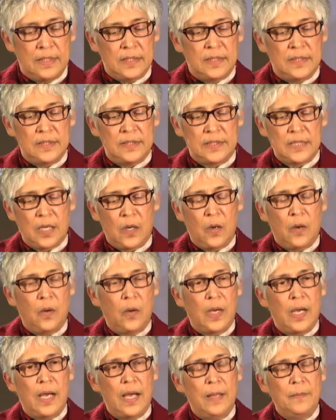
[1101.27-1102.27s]

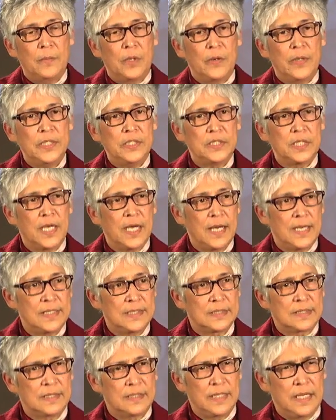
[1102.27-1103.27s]
So I'm going to
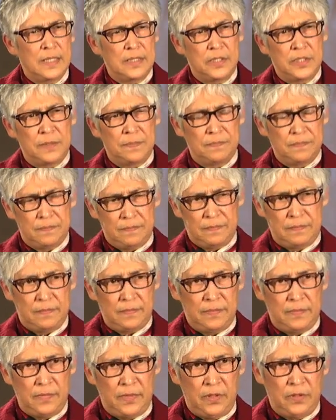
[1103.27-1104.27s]
ask that
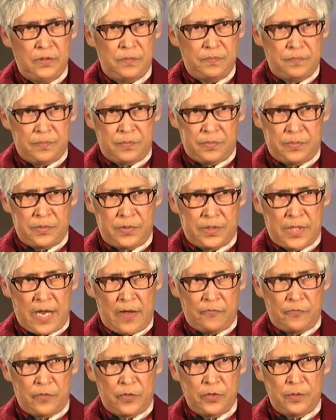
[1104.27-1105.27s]
you
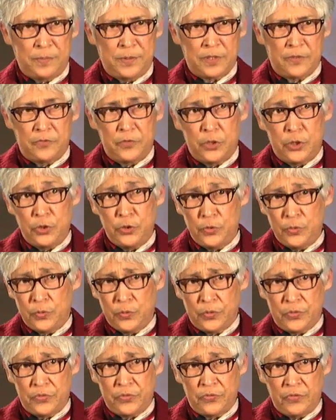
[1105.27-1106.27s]
have groups of
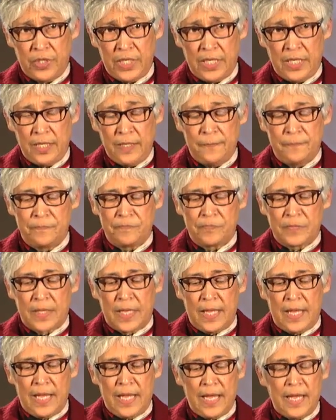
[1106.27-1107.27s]
2 or 3.
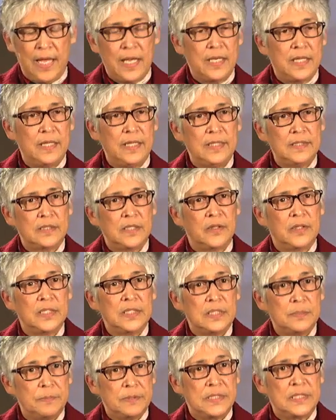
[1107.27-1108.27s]
And these are the
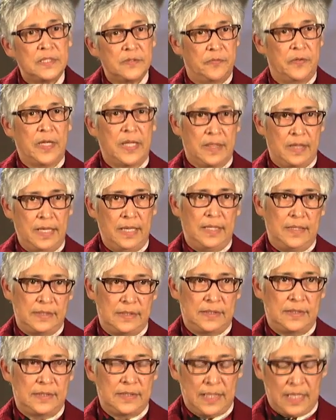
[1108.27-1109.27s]
specific
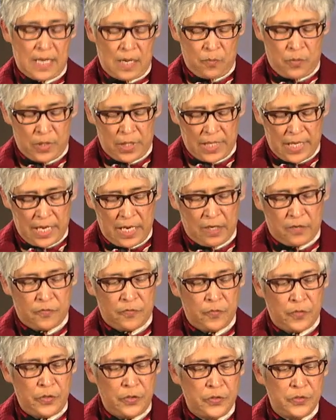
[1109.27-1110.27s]
things that I would like
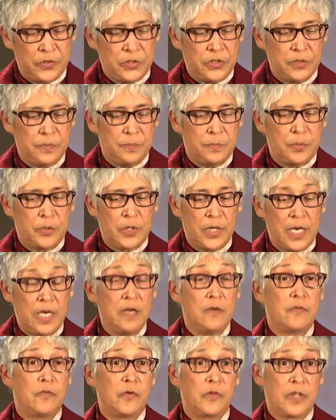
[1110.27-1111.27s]
for you to pray
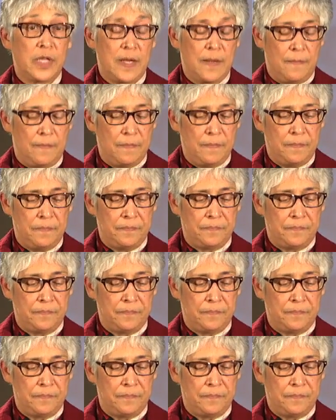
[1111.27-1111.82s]
for them.